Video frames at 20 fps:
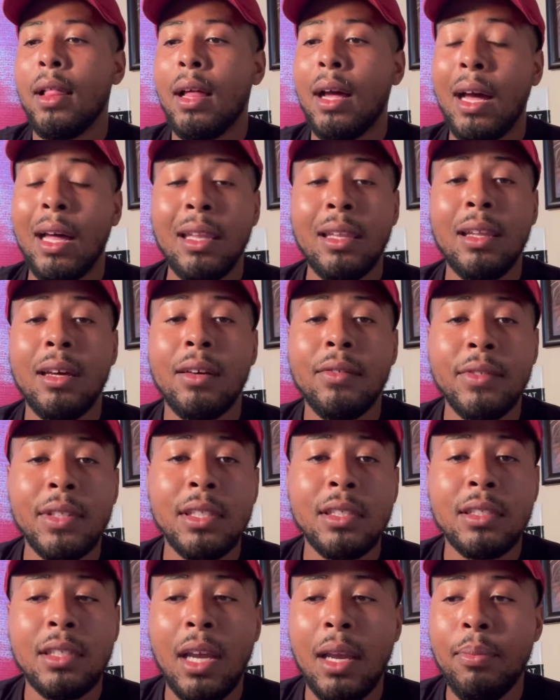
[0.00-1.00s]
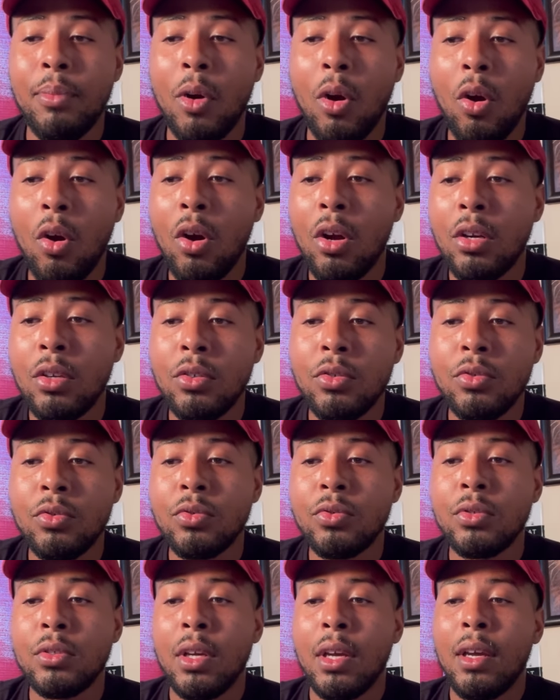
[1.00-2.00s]
I love these type of
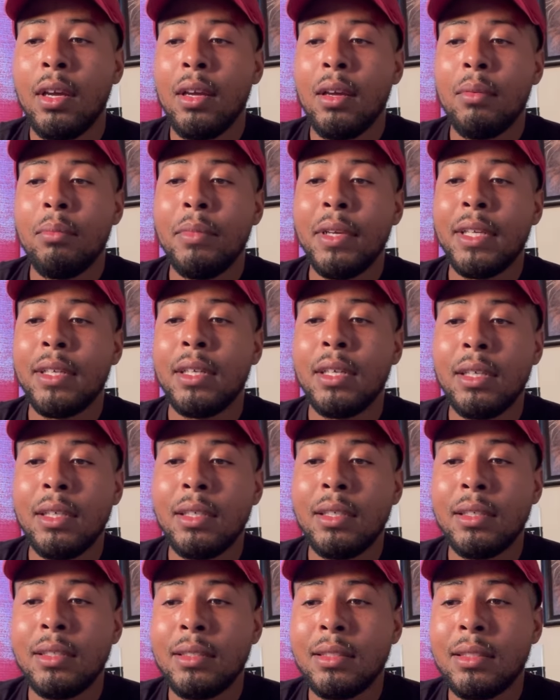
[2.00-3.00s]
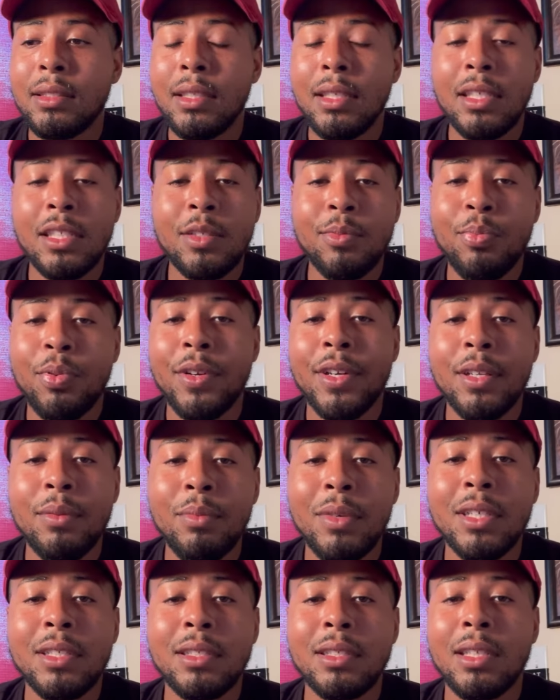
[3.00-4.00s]
articles because it's pretty
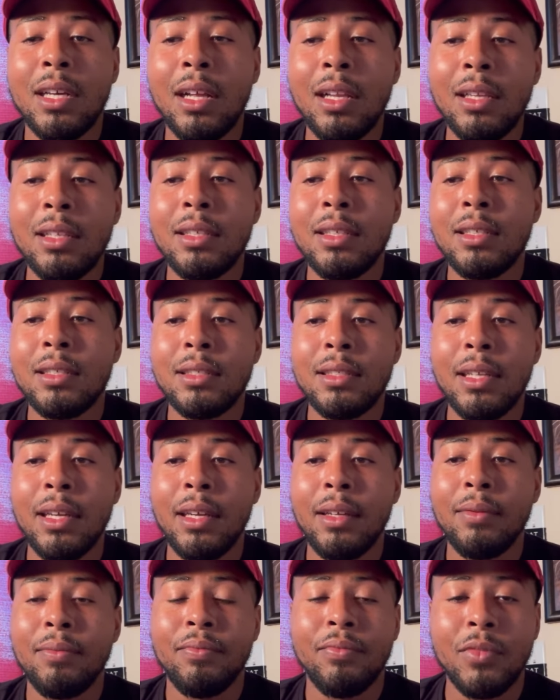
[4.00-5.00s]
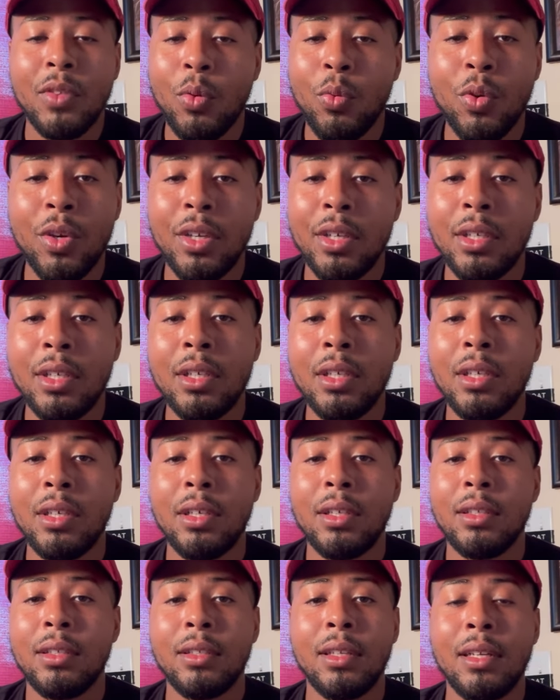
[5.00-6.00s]
much telling us that we're
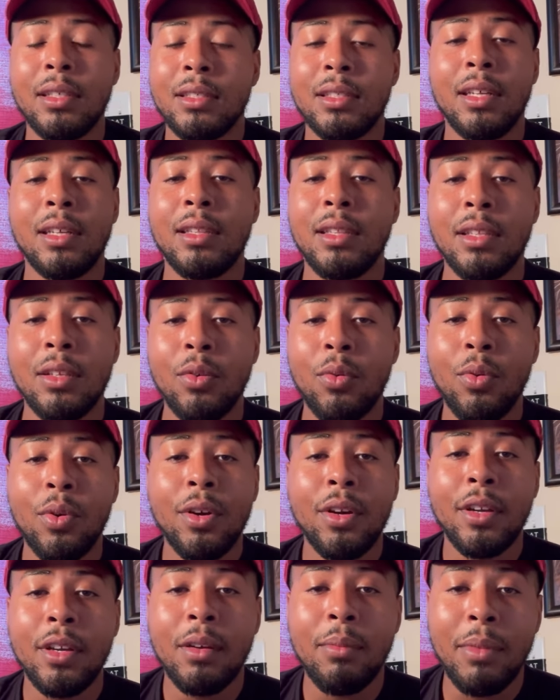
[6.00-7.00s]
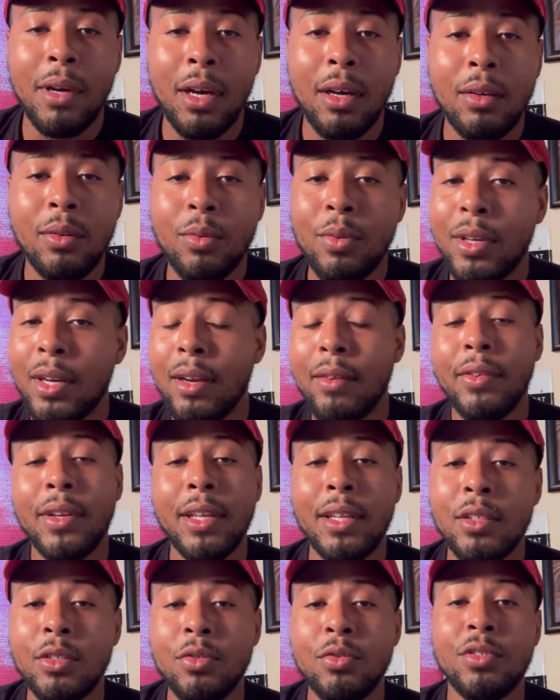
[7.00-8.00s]
good. There's nothing to worry about. Whatever
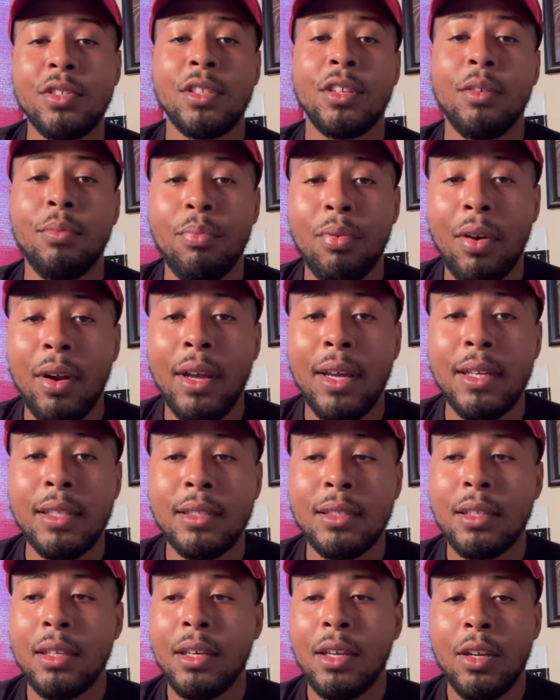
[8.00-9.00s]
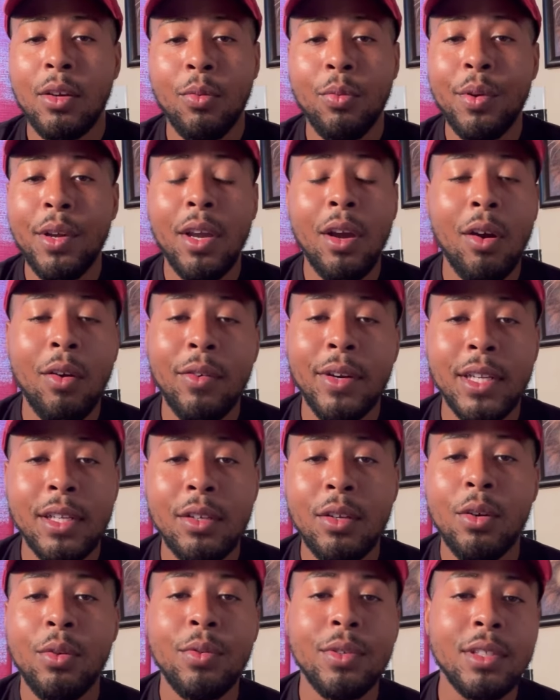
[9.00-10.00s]
they do to the price, we already
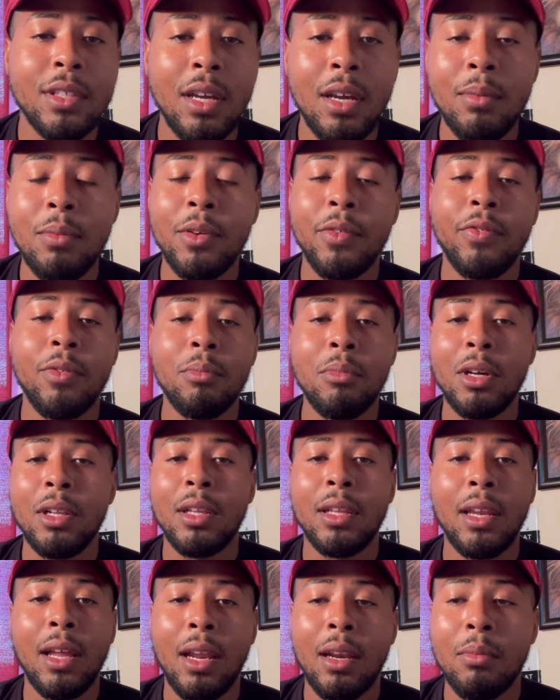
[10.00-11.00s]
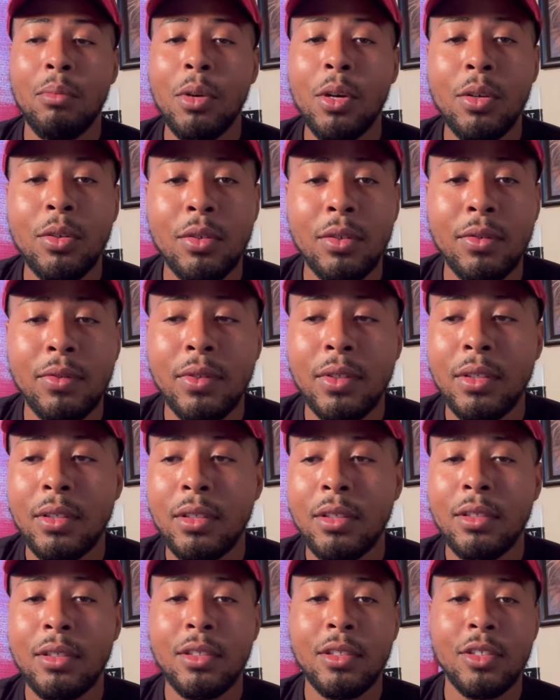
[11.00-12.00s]
know what's coming for Mullen Automotive.
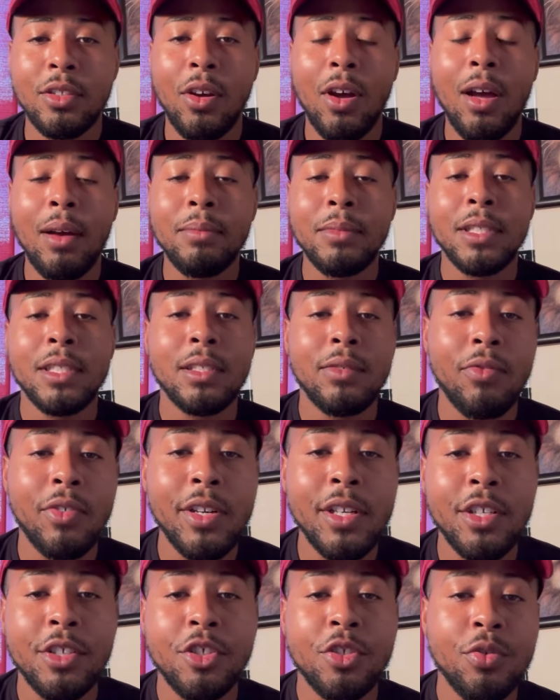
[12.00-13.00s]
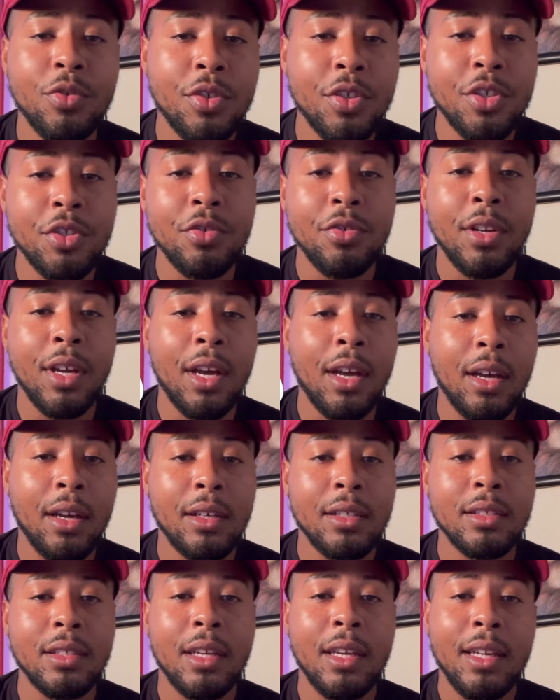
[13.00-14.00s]
So I'm just reassuring you
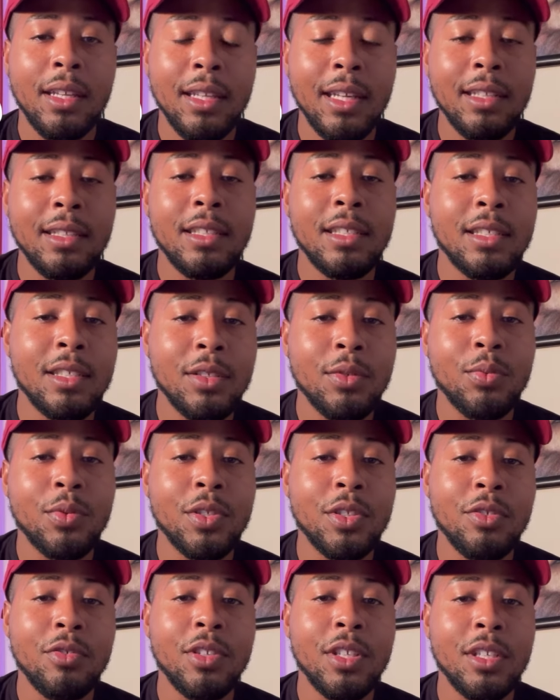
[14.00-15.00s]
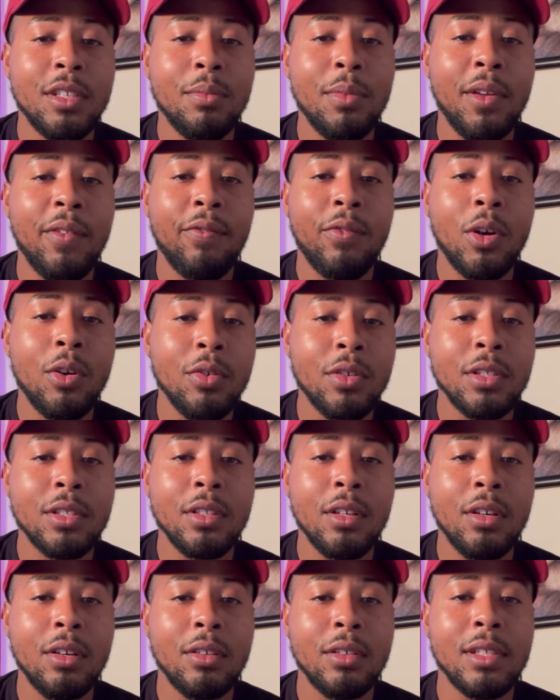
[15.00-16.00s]
guys that this is what you need to be focused
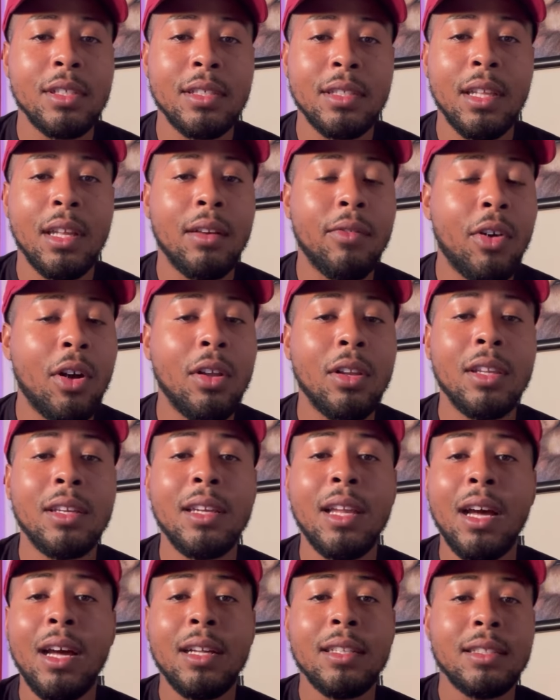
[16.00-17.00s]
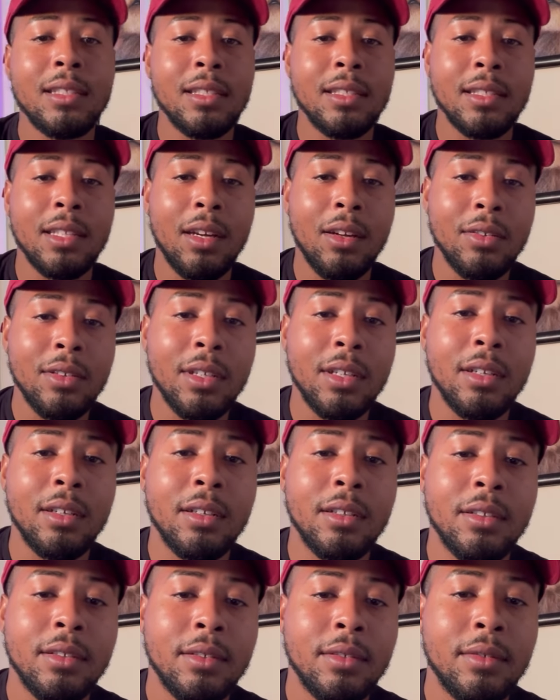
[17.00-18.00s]
on instead of all the nonsense out there.
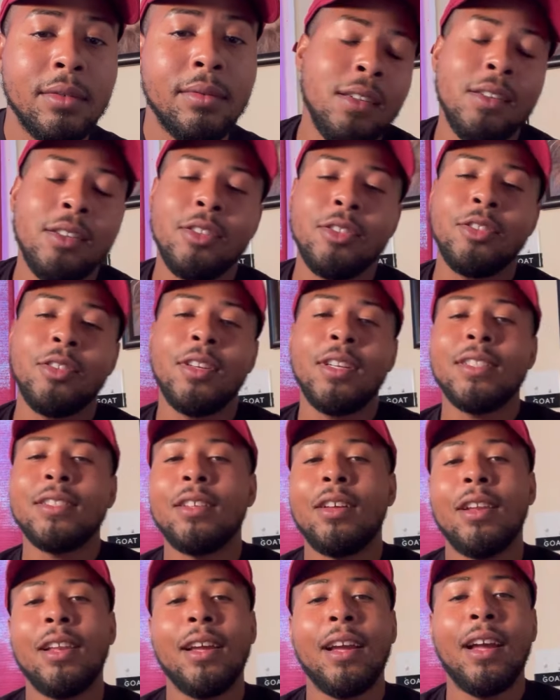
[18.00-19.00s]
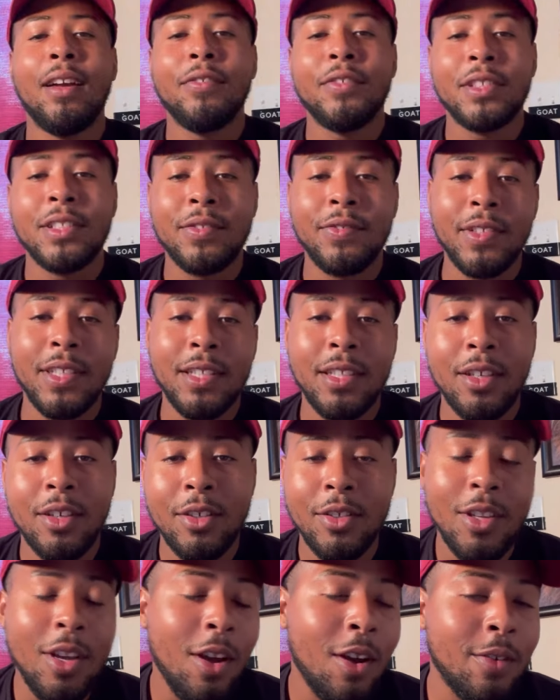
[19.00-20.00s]
So that's all I got for this video.
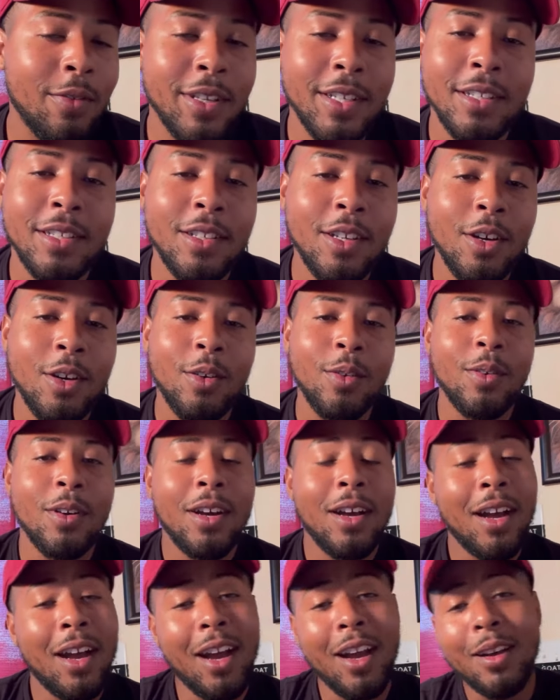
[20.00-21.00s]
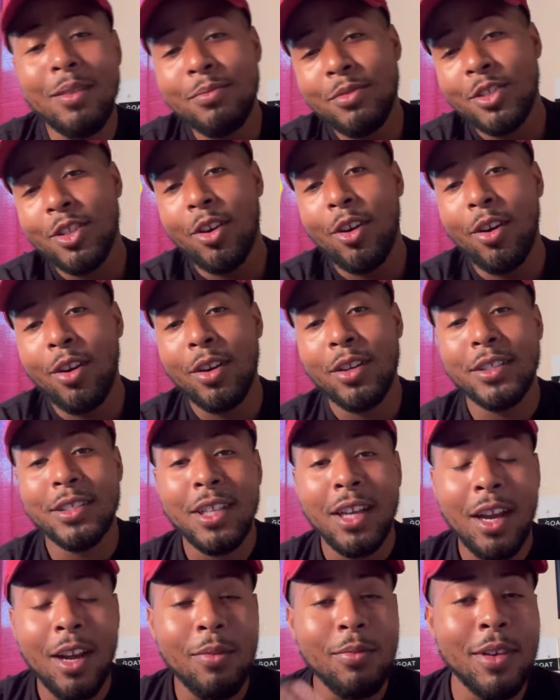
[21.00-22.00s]
Y'all already know I'm charged.
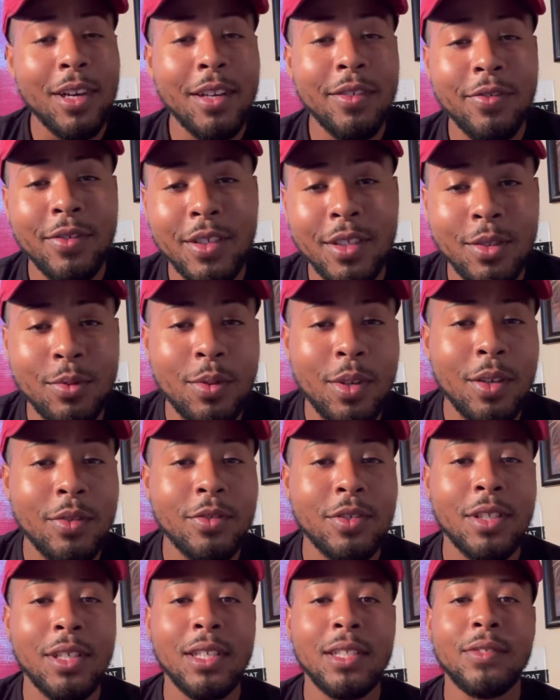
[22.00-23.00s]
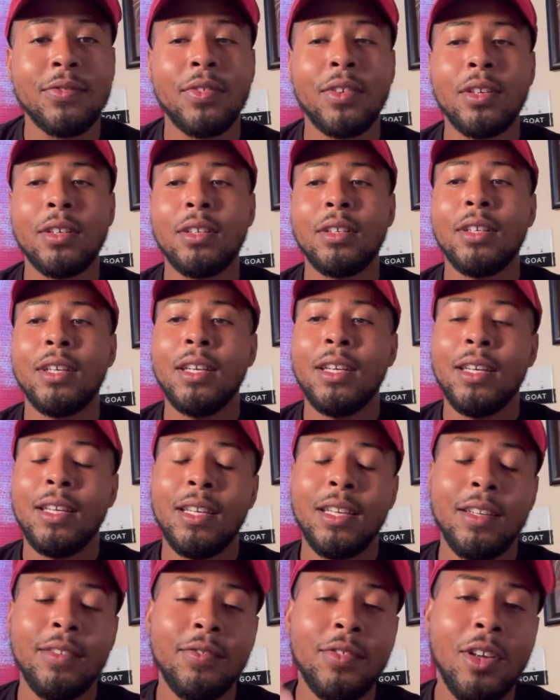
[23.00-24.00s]
I'm ready for this wealth transfer. And if